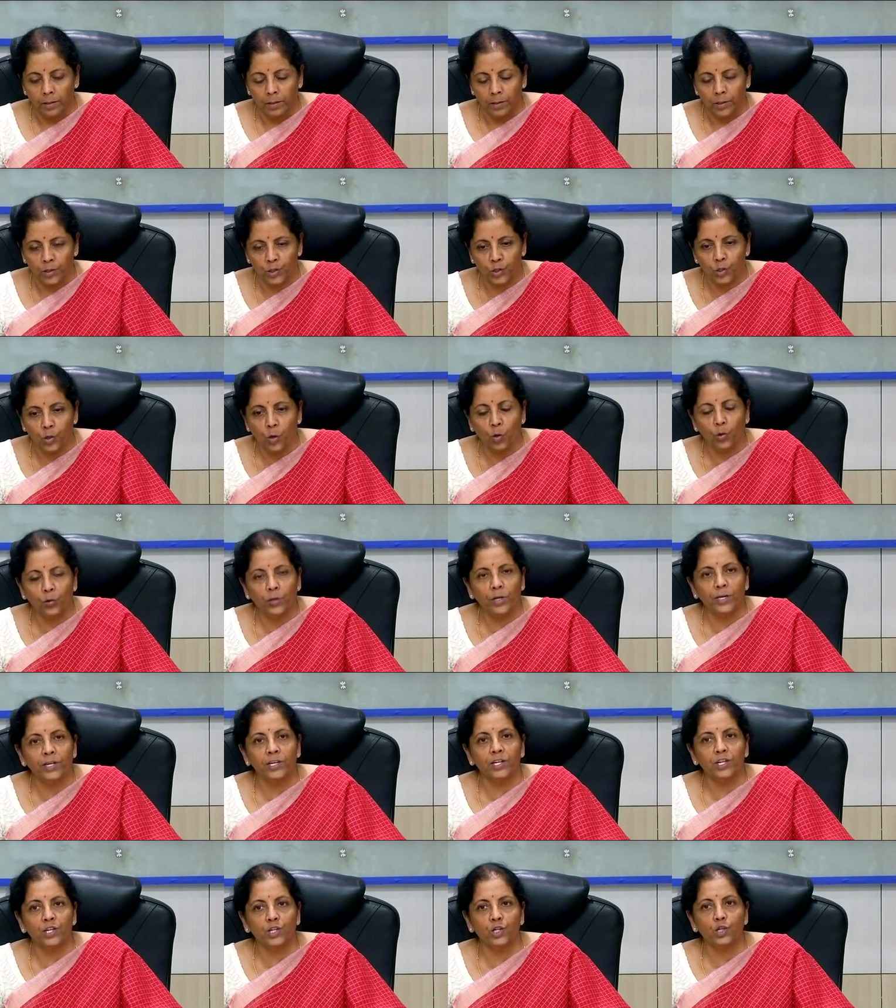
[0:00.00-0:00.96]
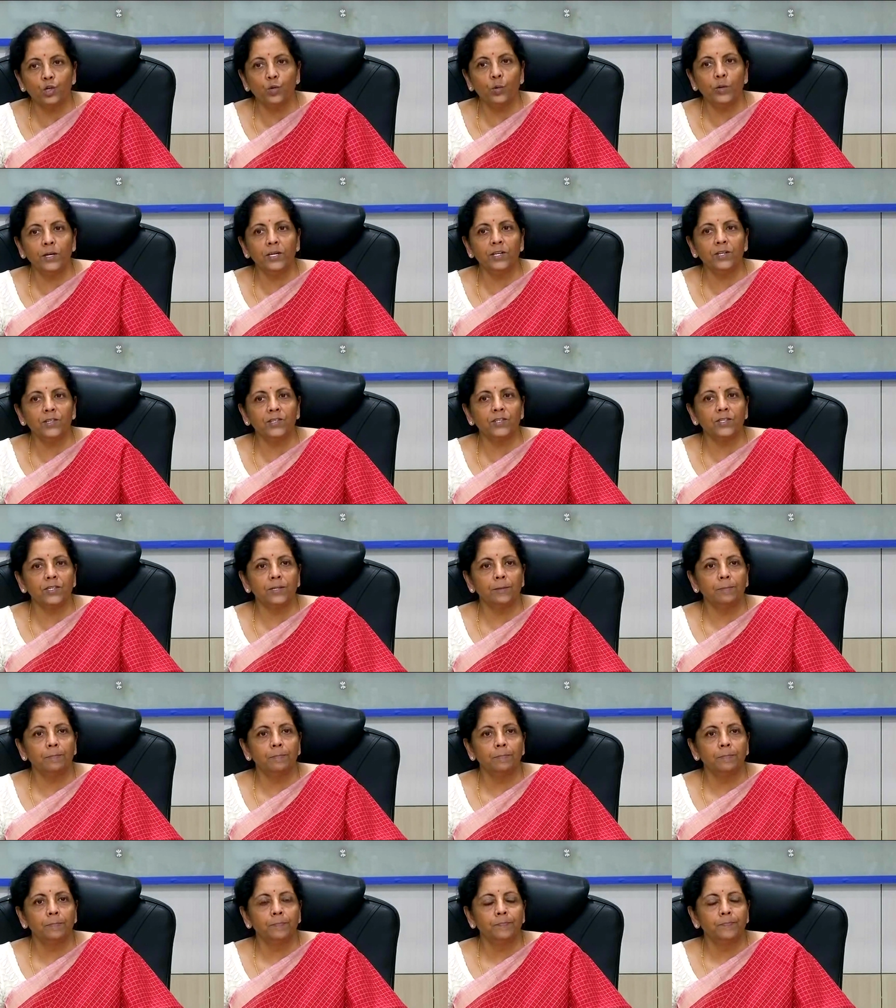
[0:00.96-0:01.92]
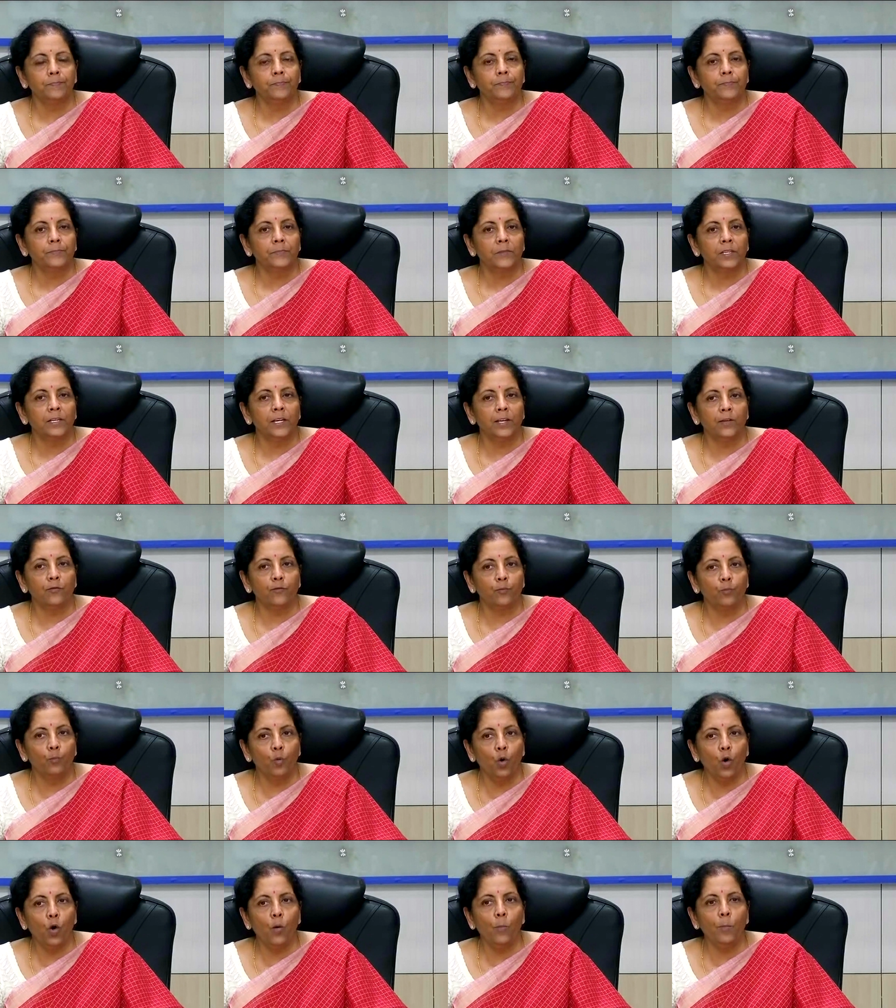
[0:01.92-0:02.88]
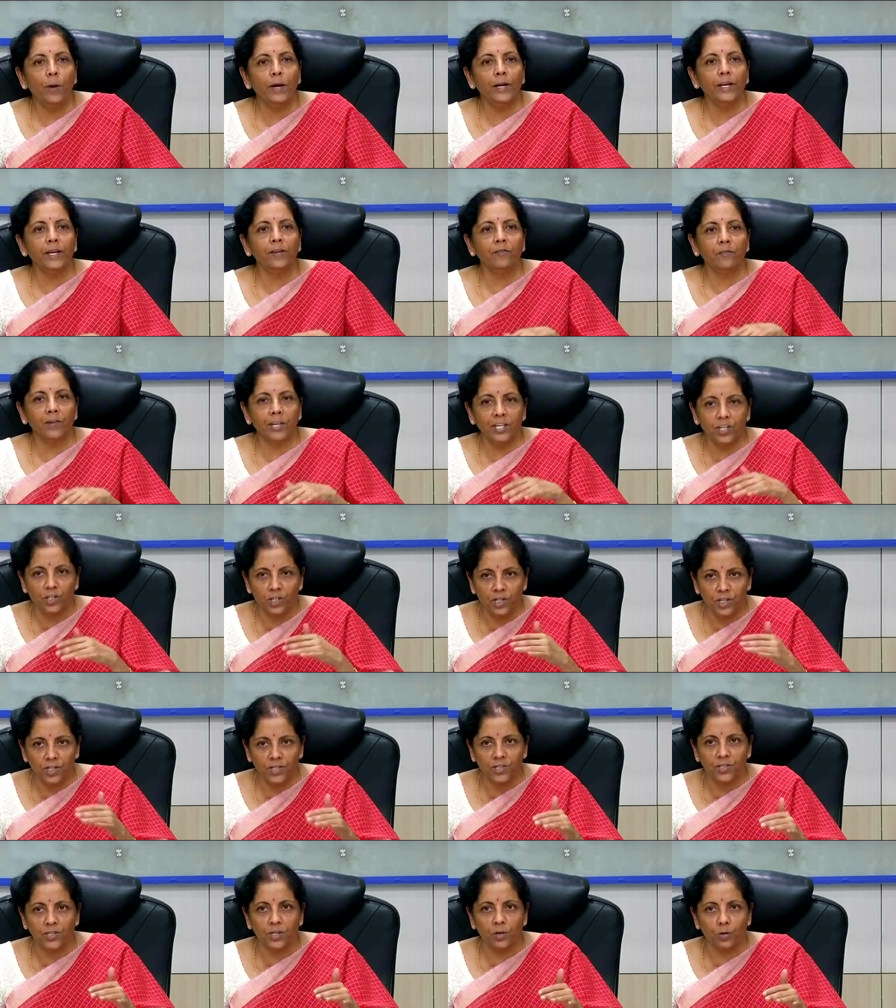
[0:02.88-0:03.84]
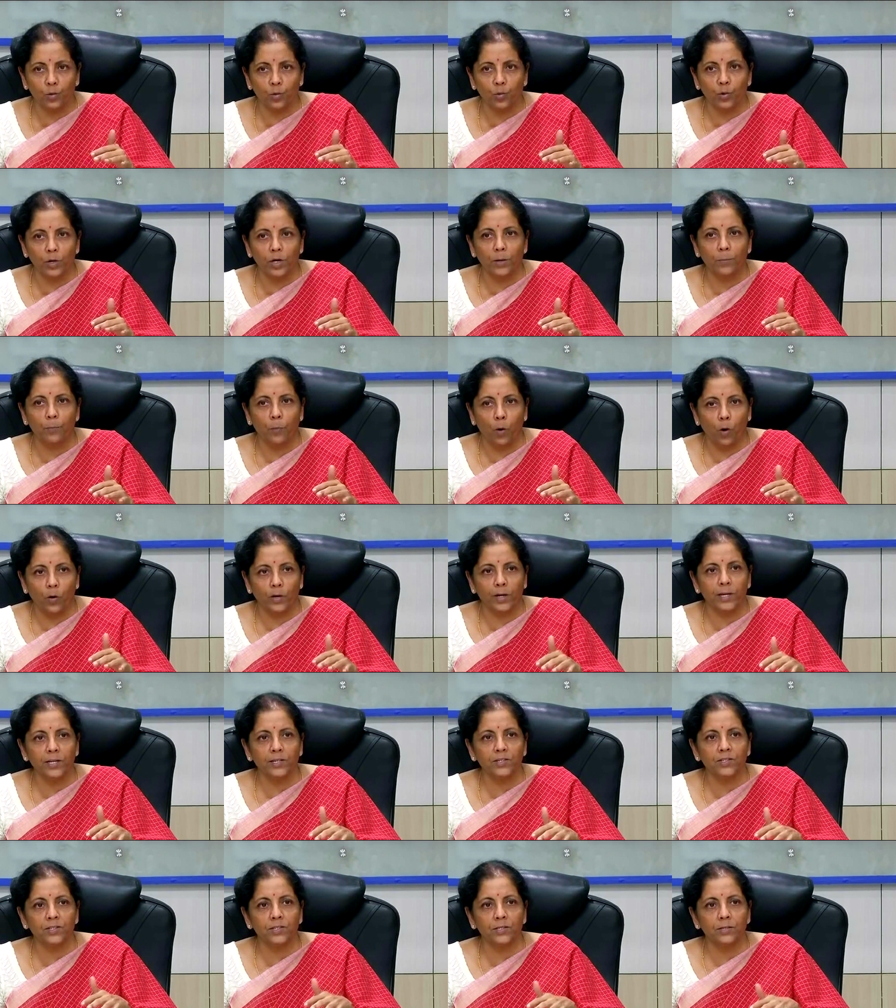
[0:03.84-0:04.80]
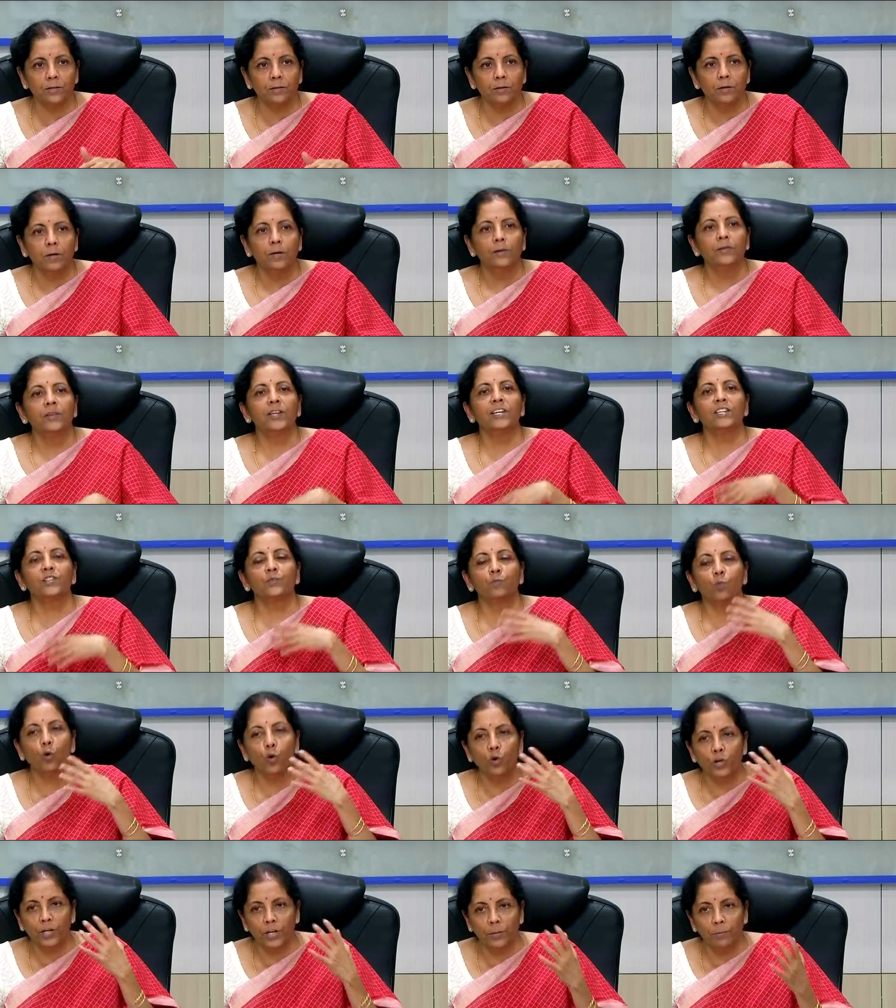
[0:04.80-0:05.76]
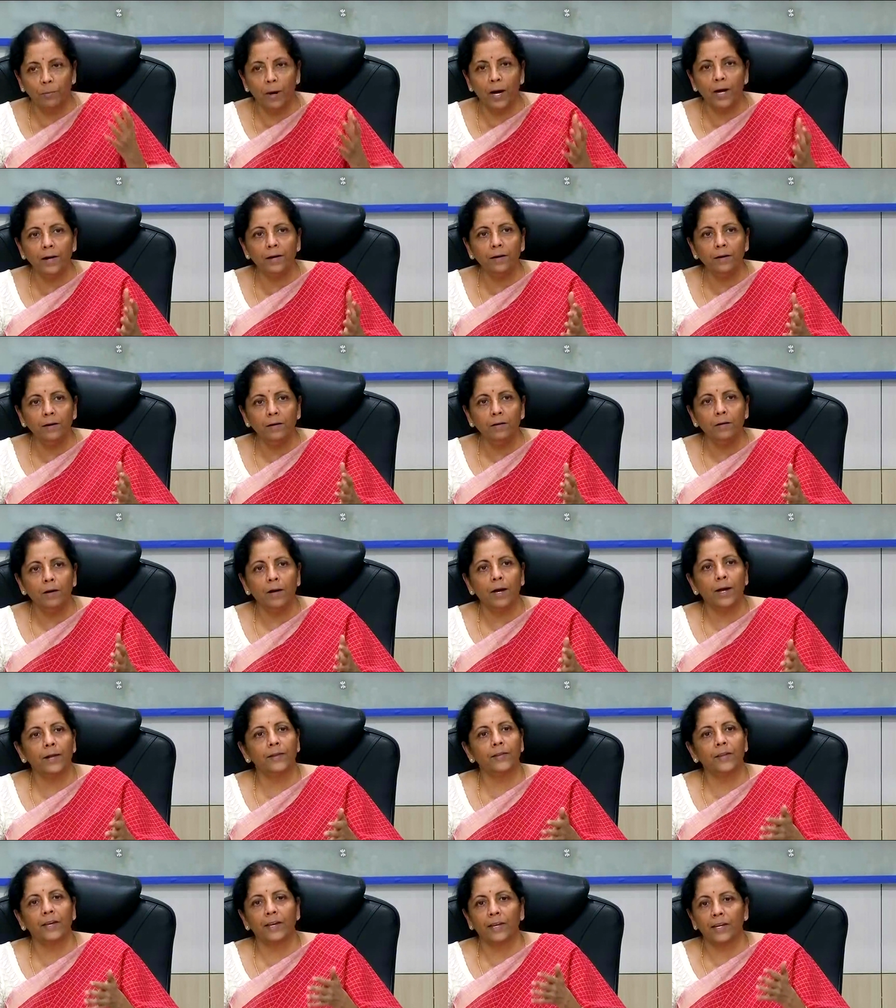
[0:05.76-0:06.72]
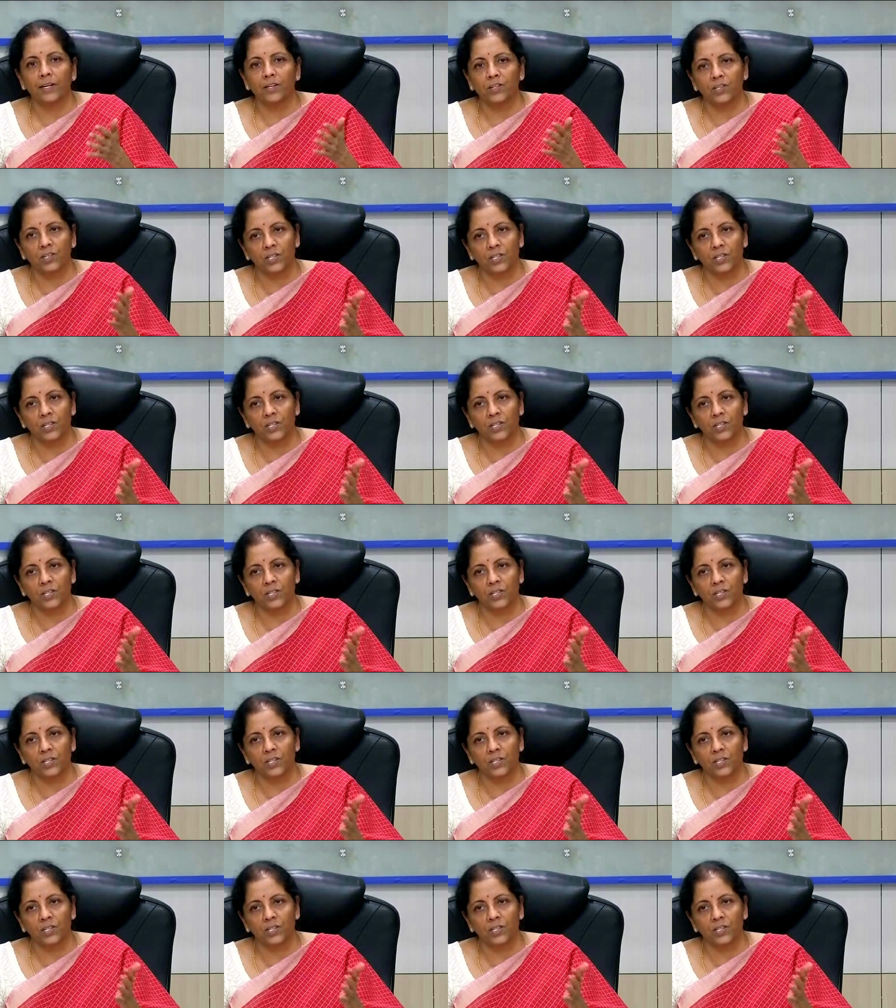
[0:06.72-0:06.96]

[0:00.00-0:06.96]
So the issue is if more money reaches the rural pockets, there's more demand and they can